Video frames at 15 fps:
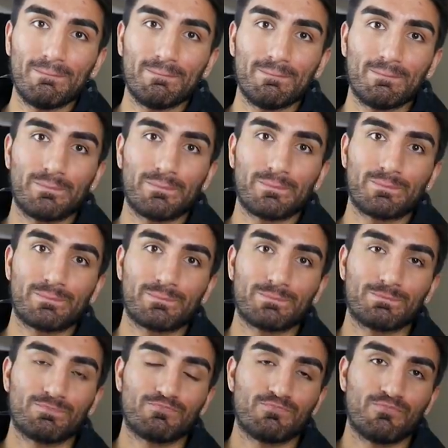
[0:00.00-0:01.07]

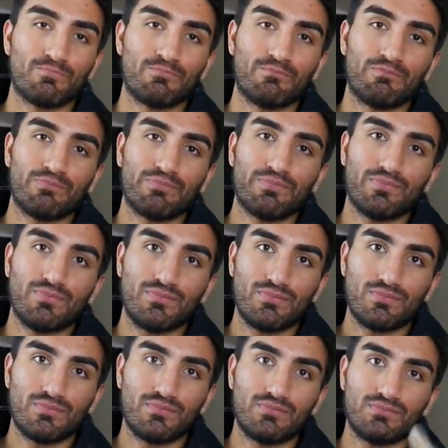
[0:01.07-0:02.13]
[no speech]